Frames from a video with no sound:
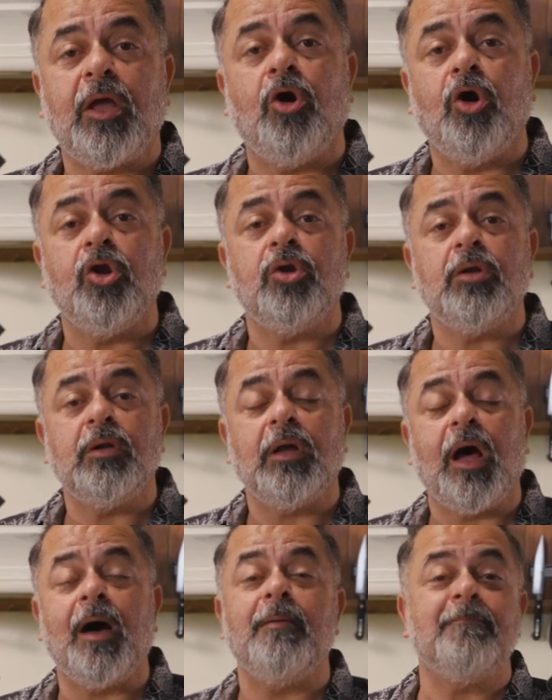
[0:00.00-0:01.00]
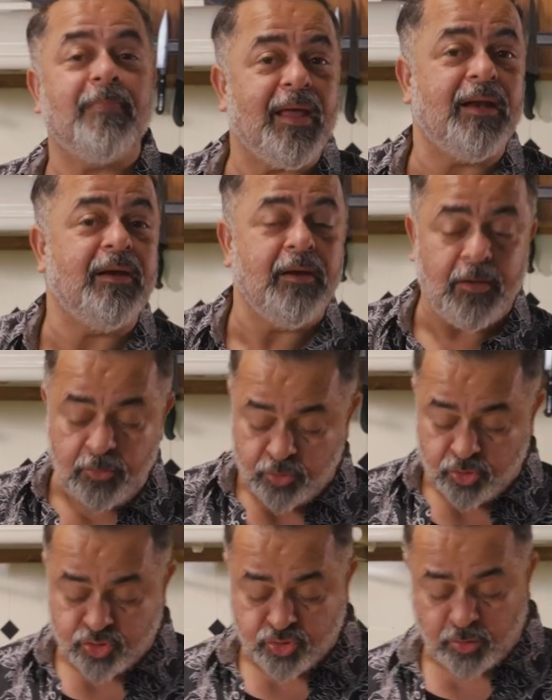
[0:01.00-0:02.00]
all our mail
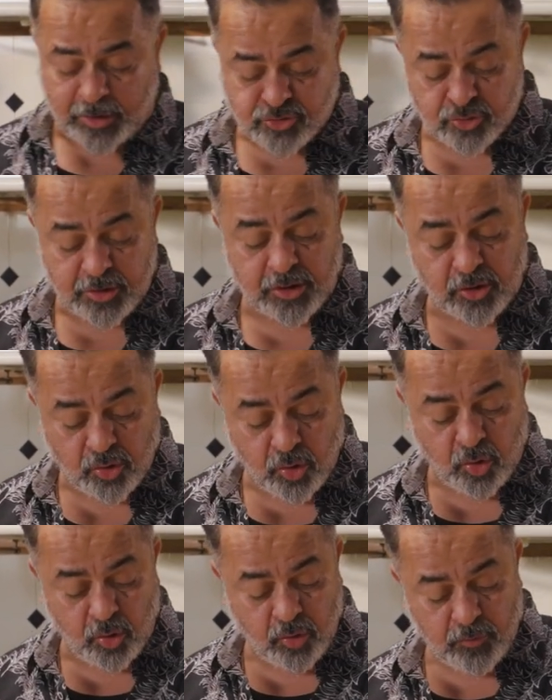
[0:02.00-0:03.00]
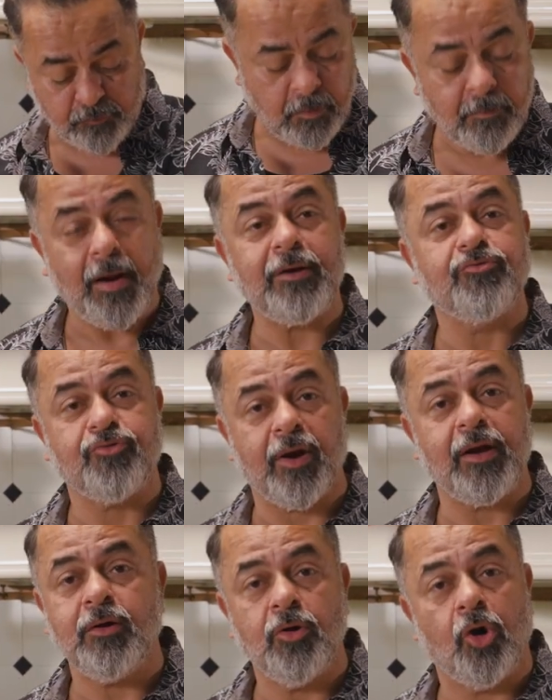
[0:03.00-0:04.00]
used to actually go by
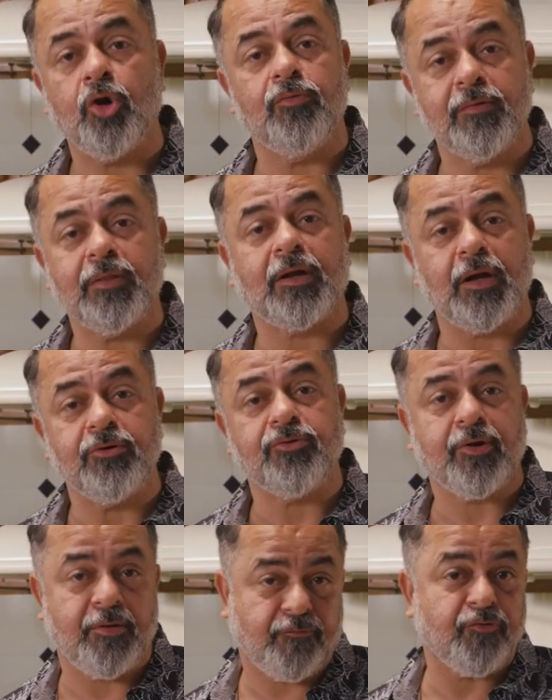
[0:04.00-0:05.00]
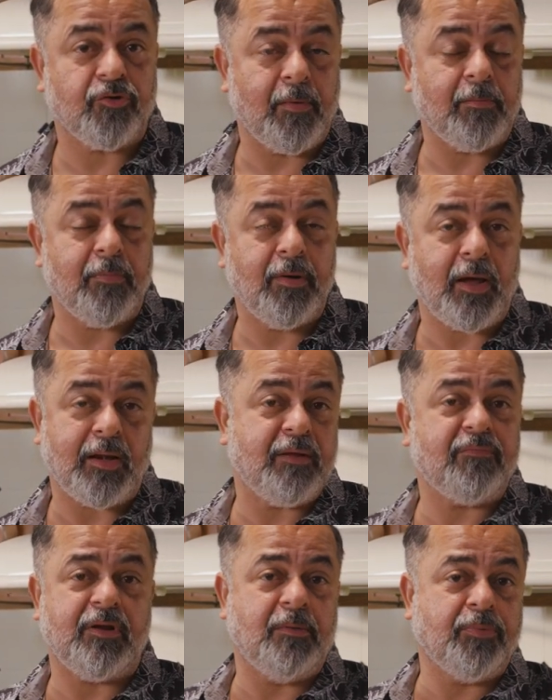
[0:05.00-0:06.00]
train all over the country, if you remember, and
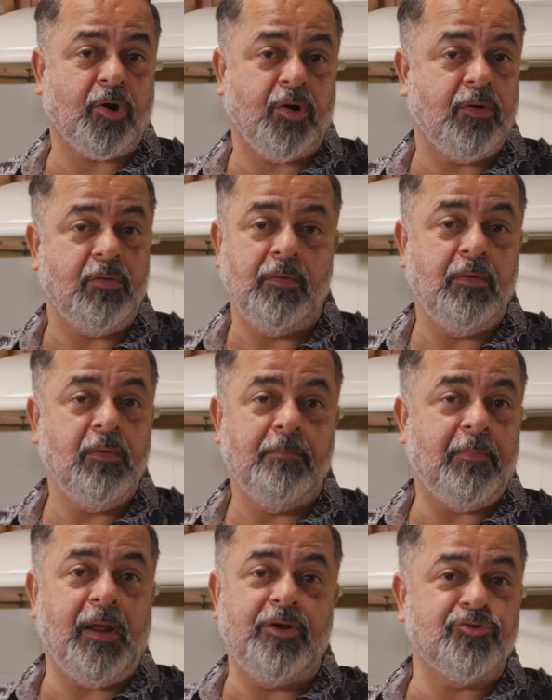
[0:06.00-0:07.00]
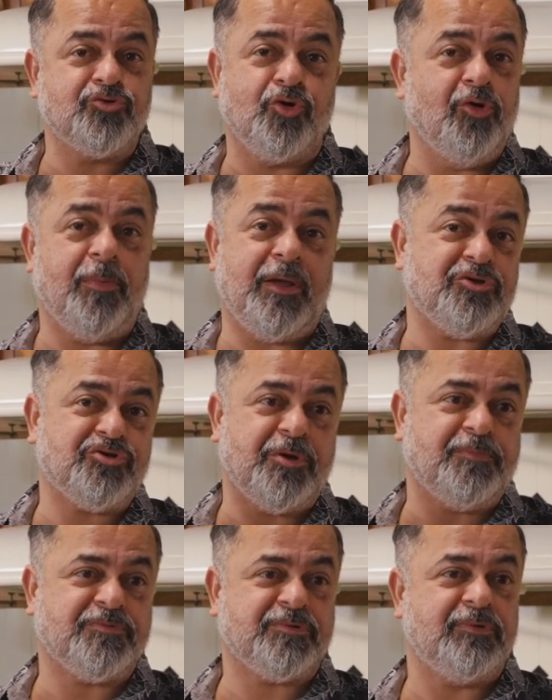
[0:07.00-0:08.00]
even abroad, mail used to go by
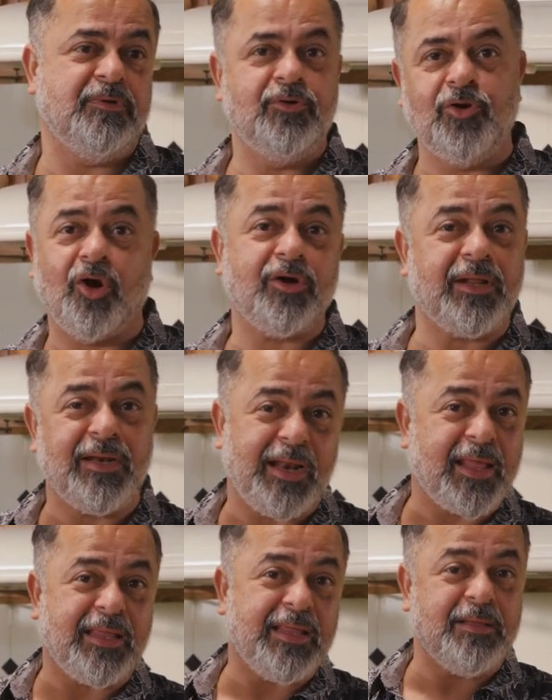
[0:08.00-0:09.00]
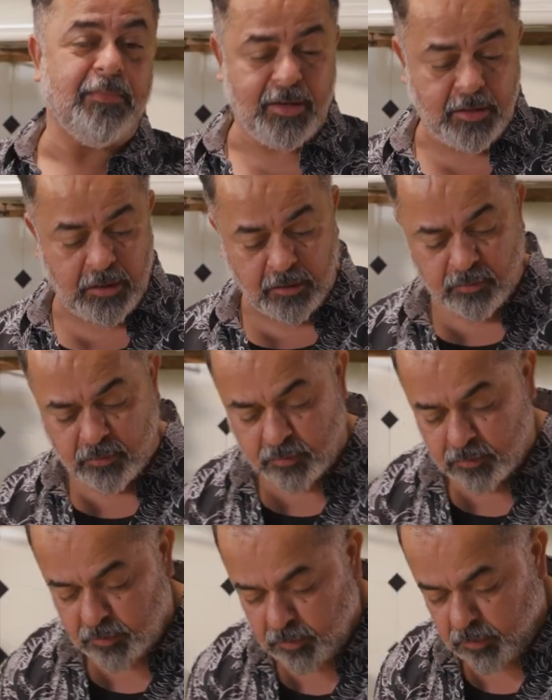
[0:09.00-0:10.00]
ships, not like email now.
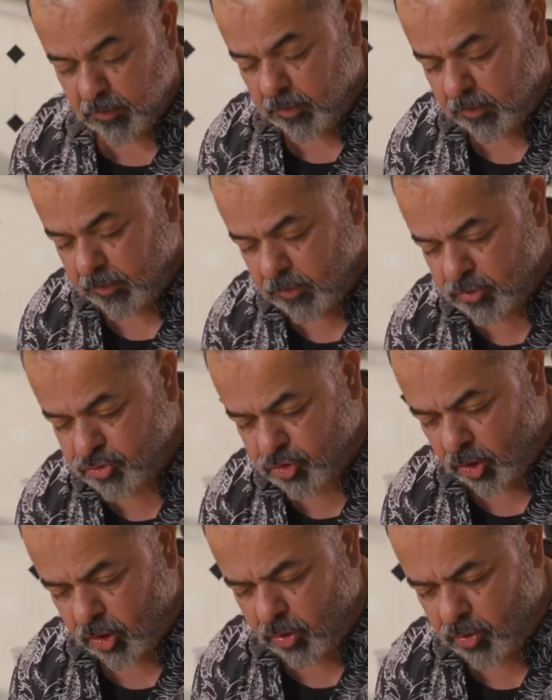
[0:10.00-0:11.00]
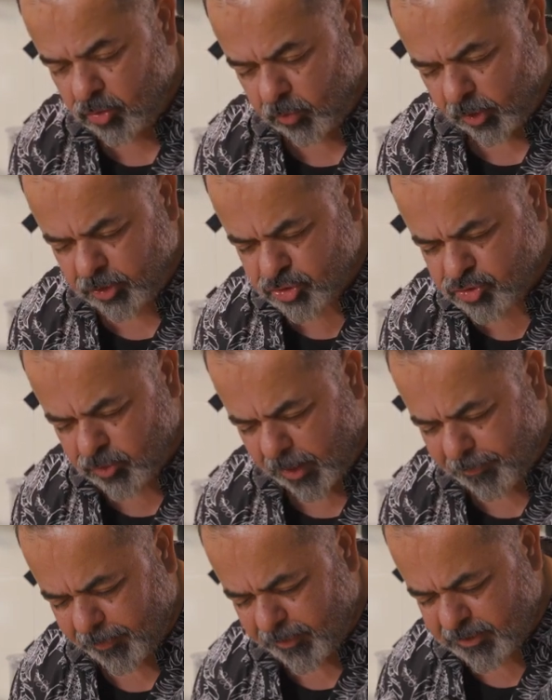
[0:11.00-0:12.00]
So what used to
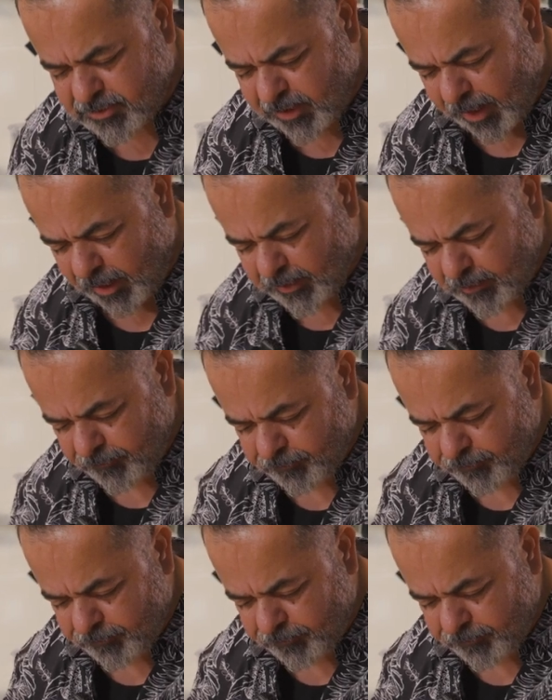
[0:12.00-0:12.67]
happen is that